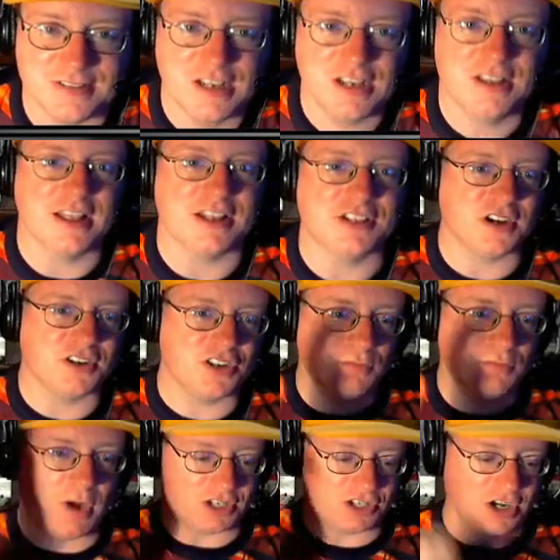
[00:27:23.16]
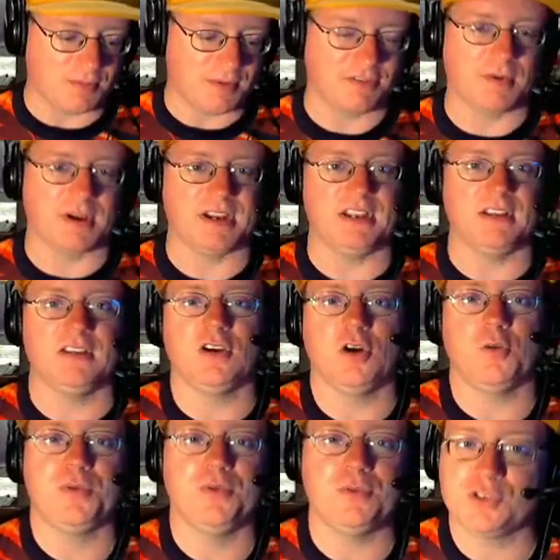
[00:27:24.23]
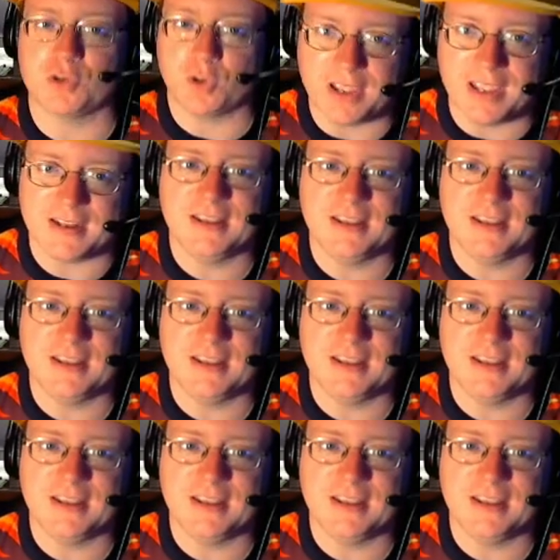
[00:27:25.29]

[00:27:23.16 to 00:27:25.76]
That's our new Machop, everybody. Hope you enjoy it.